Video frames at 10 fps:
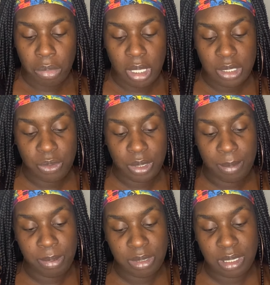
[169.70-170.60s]
That's what
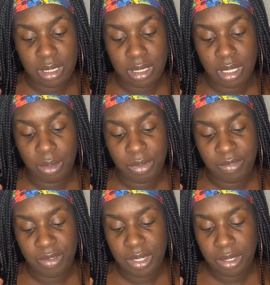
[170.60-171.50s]
that person is dealing
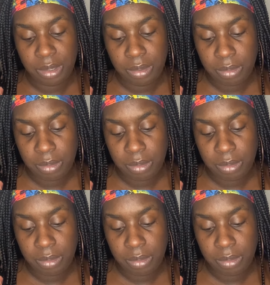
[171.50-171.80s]
with here.